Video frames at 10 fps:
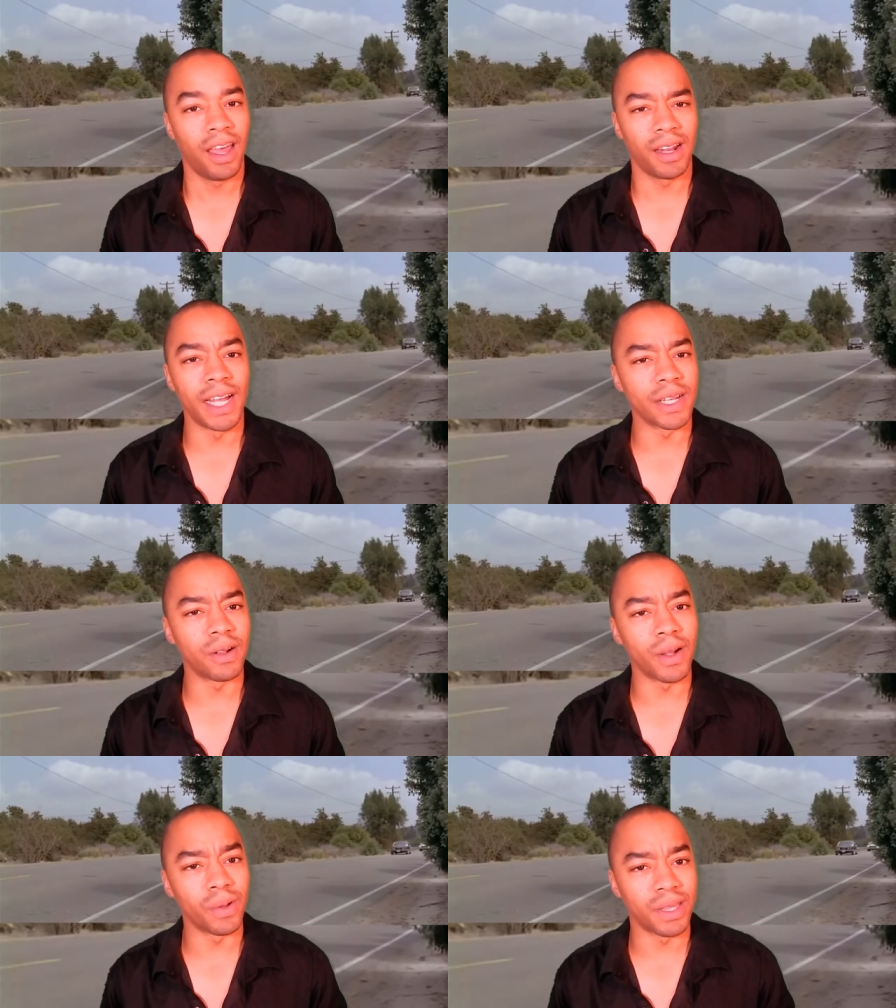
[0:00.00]
And like,
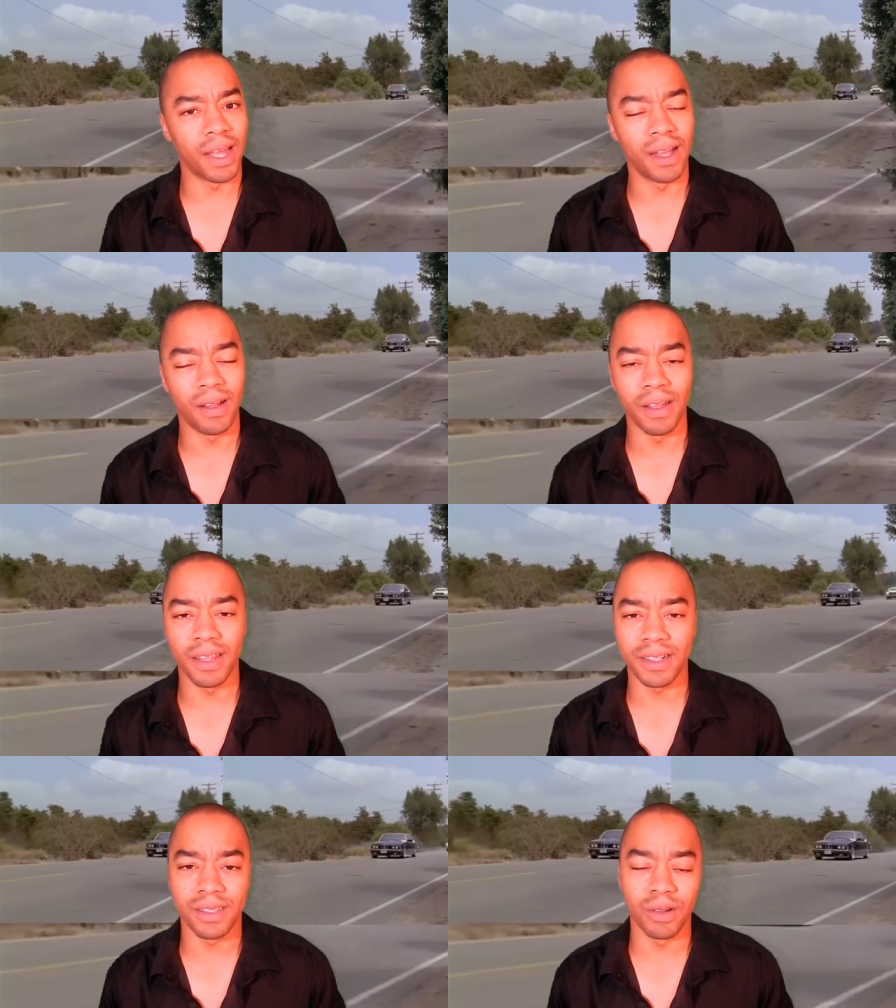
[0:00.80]
they're like, what the hell?
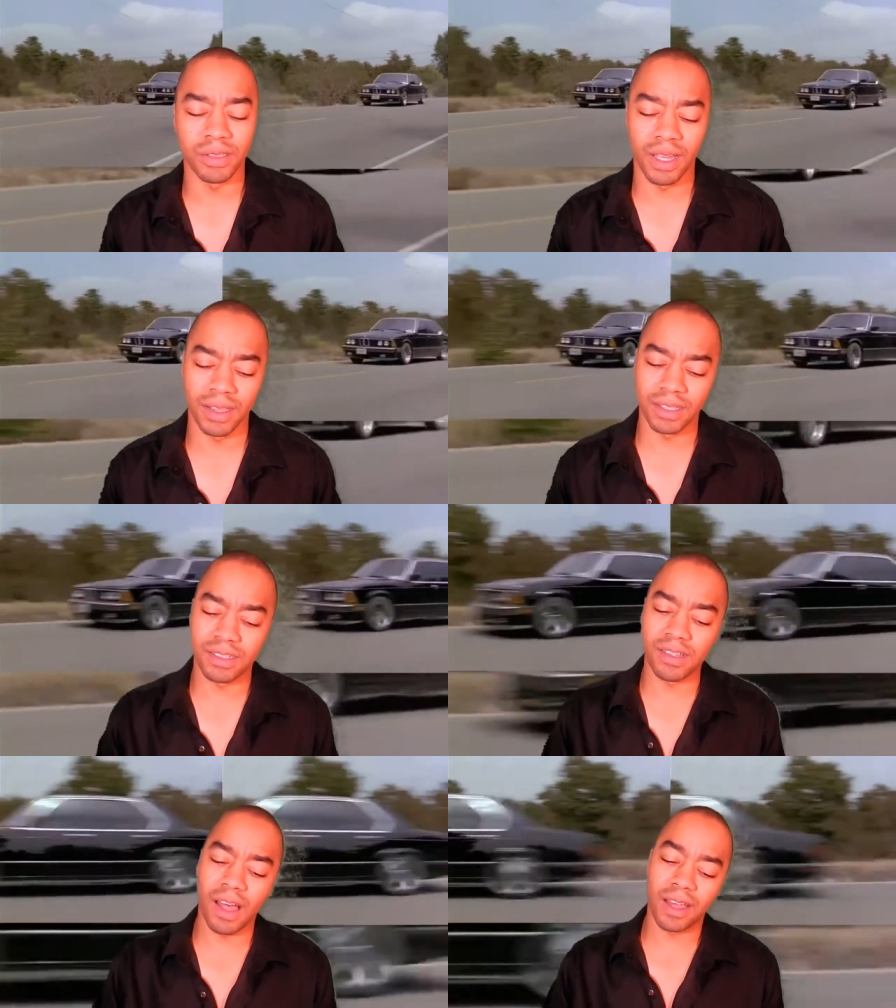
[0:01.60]
And then there's like the
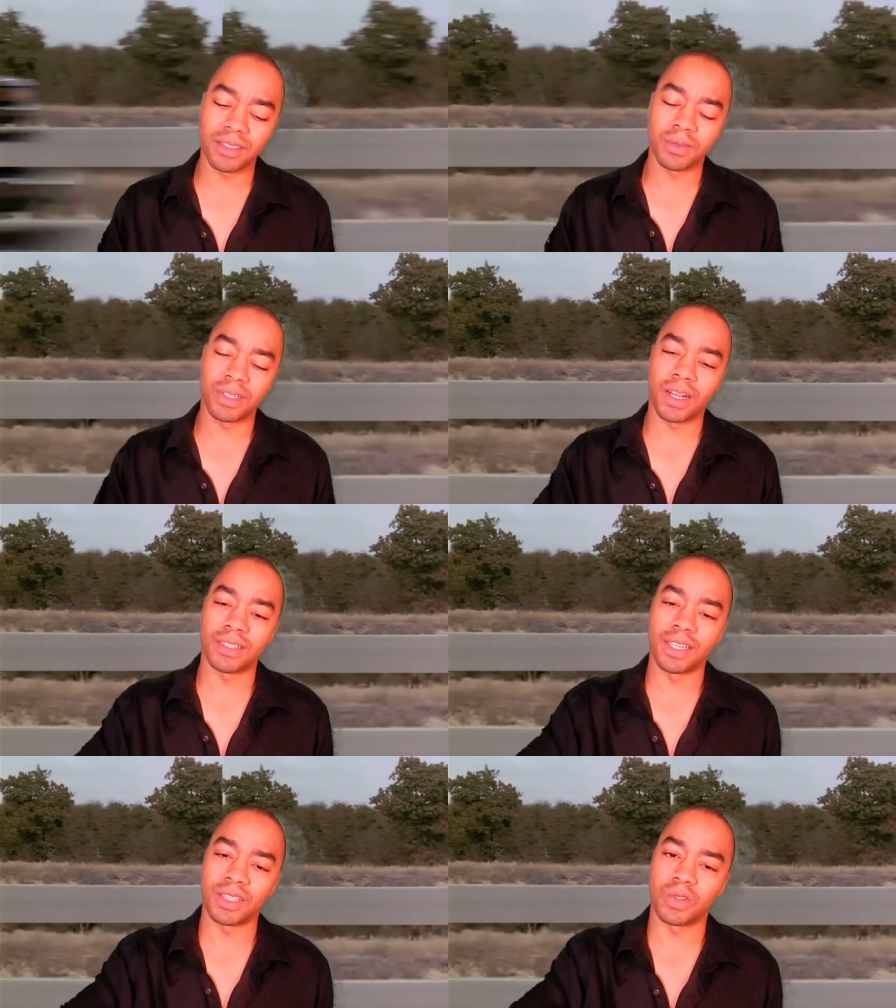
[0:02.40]
sign, so he's got
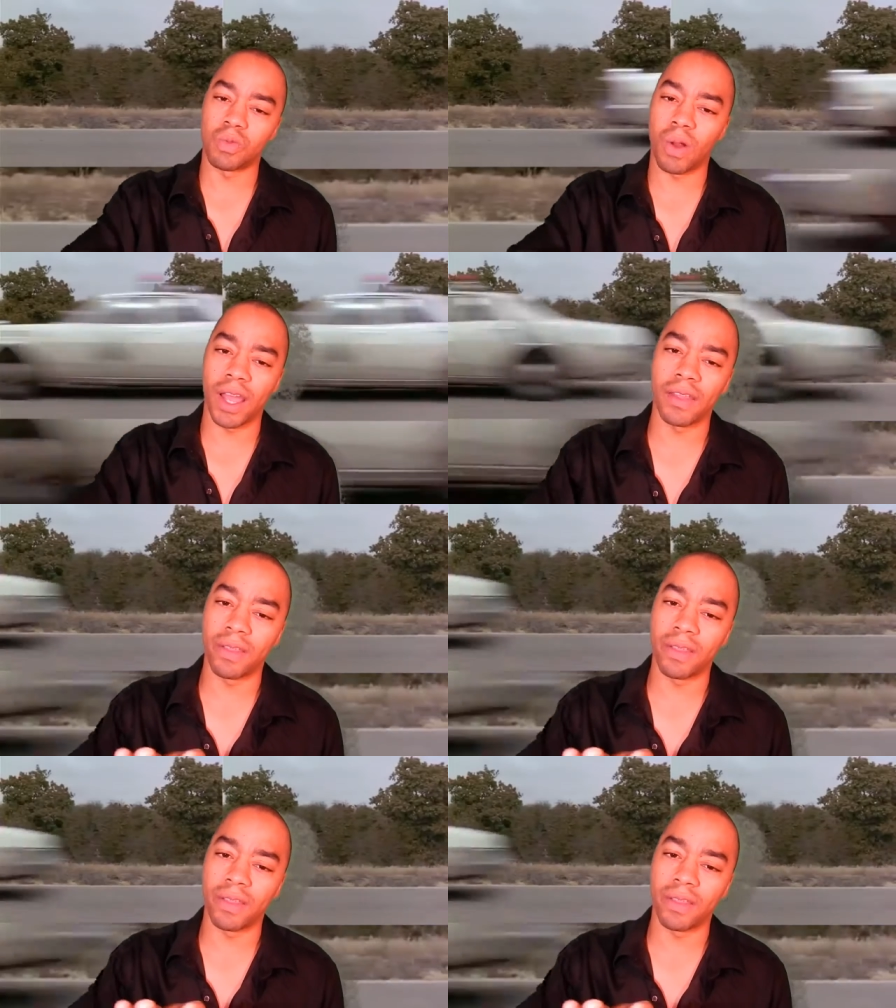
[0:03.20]
to take this right,